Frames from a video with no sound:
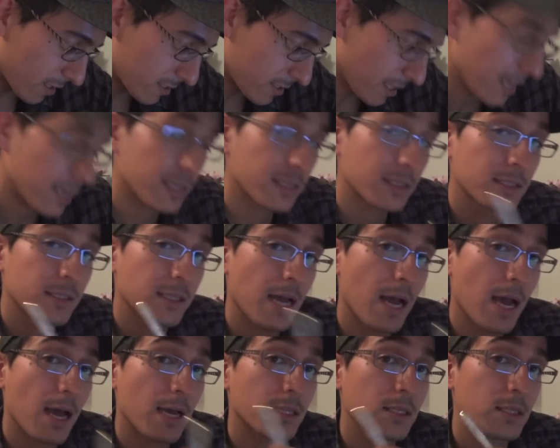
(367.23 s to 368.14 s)
site is
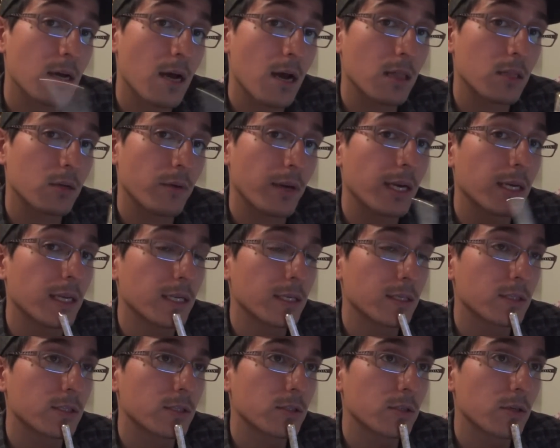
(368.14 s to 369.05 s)
not
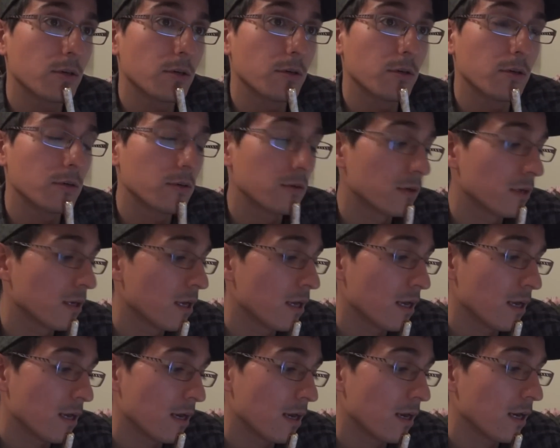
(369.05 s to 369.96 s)
tolerated. So
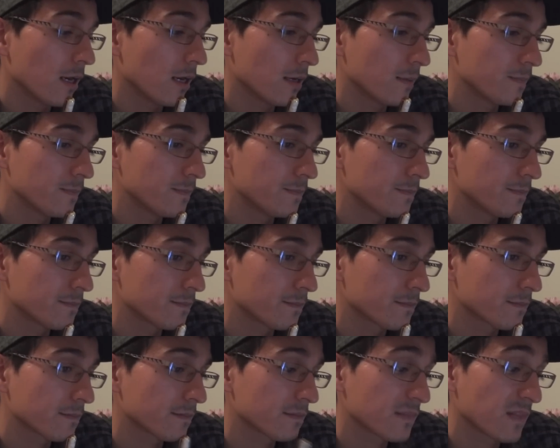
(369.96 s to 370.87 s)

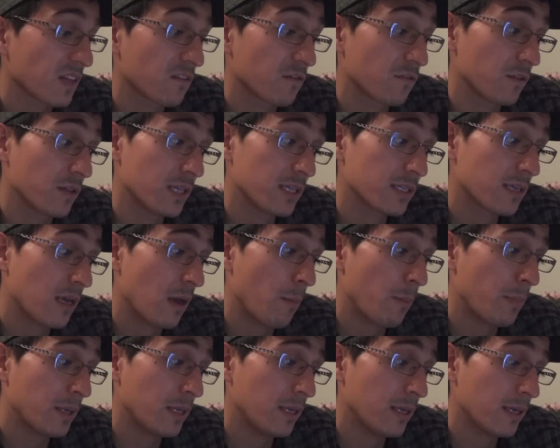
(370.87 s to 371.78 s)
for this
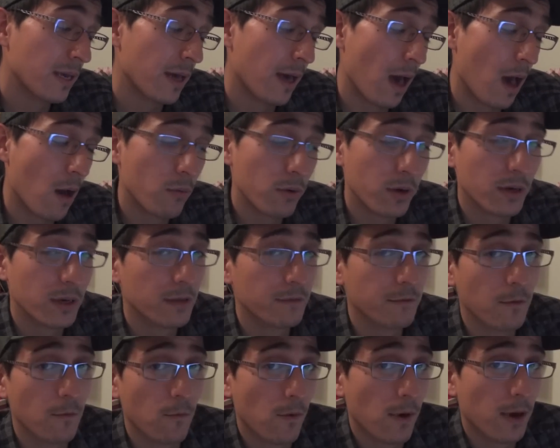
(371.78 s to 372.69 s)
company, I wouldn't
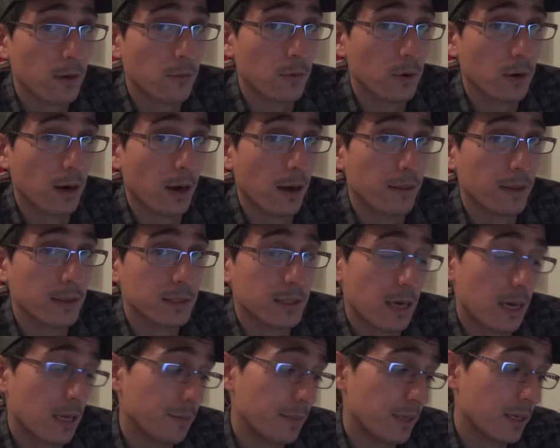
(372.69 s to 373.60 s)
even want to work on the
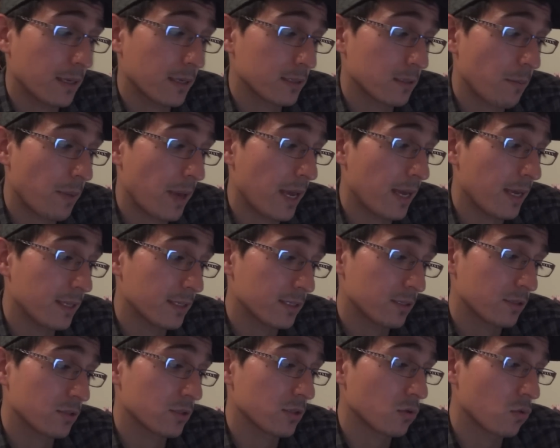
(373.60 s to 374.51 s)
side because the pay is
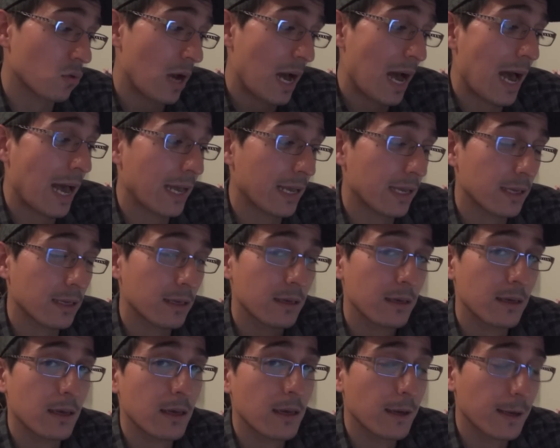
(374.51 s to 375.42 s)
so high.
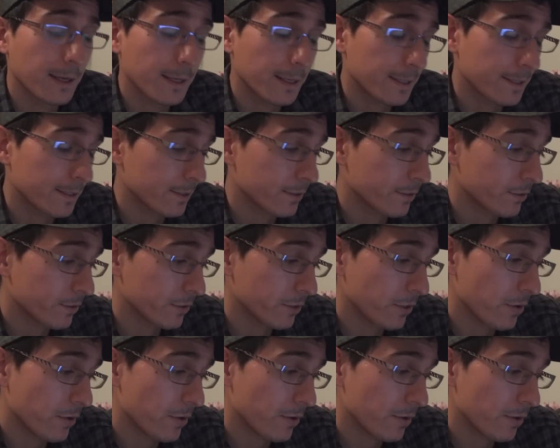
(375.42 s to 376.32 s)

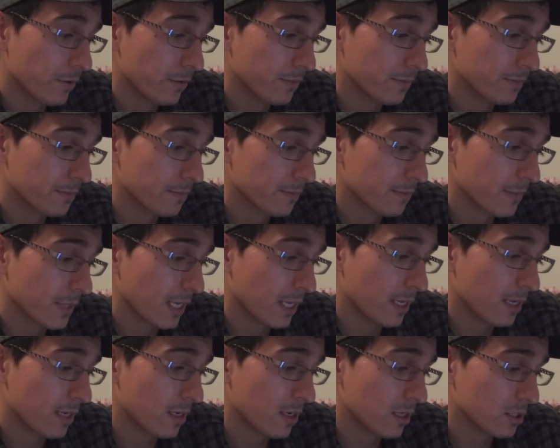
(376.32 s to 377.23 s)
So
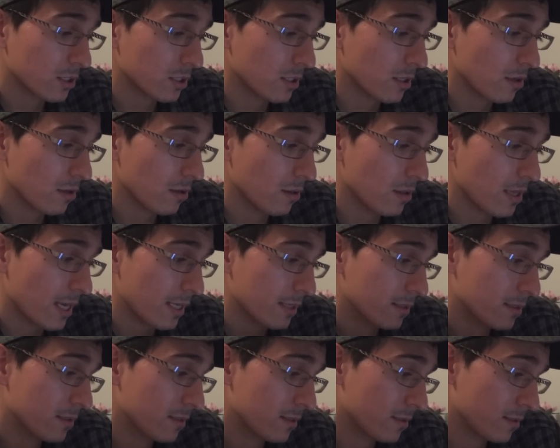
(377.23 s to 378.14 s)
in a nutshell,
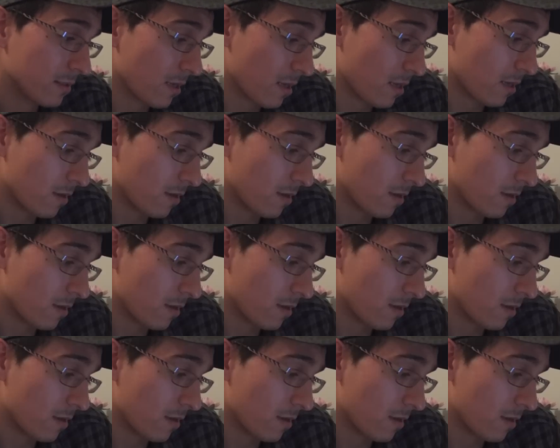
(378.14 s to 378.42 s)
that's